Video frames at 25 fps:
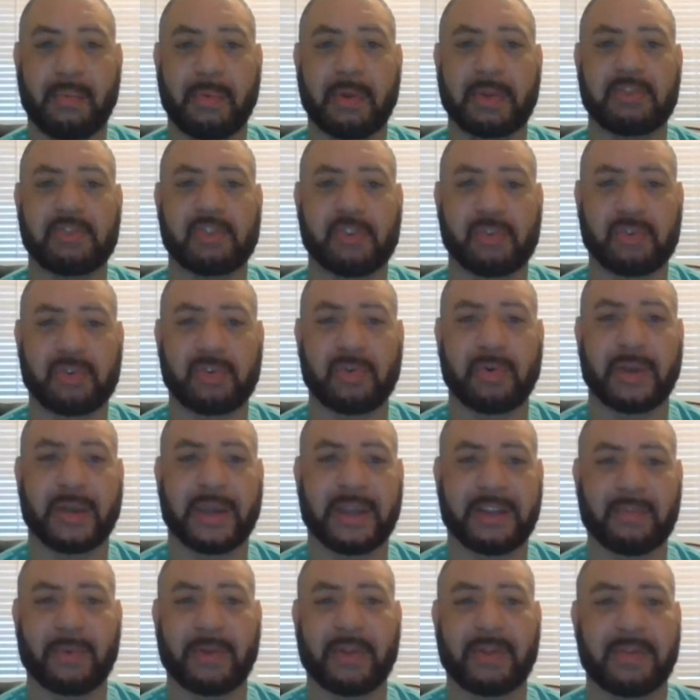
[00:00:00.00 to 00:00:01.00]
what you're
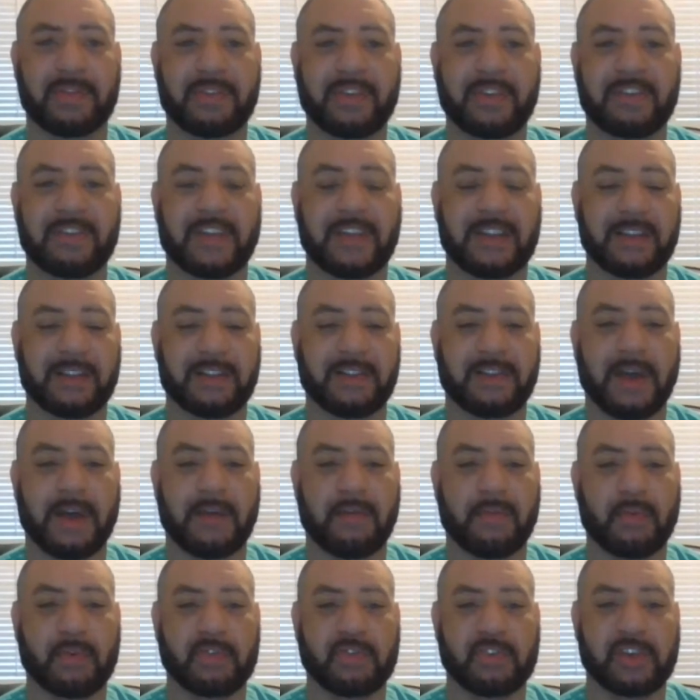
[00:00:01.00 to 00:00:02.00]
doing is one of those things that
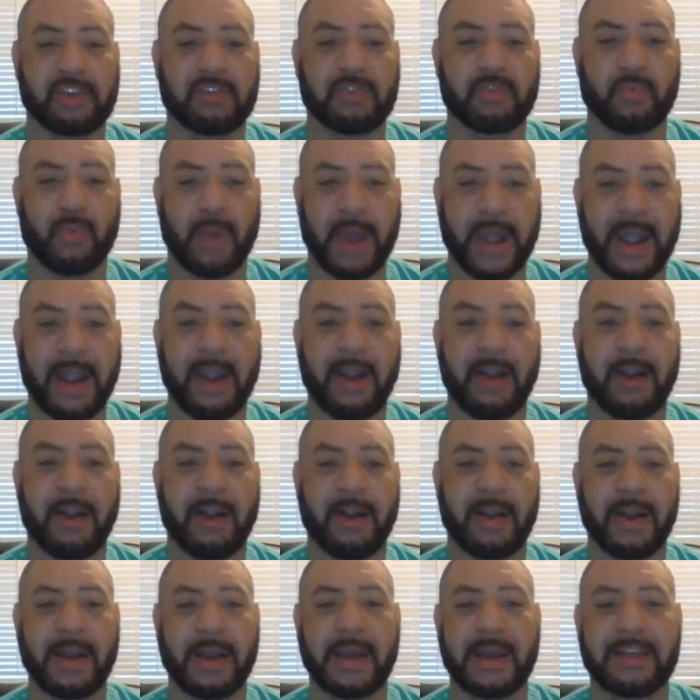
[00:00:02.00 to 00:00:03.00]
unfortunately is rare.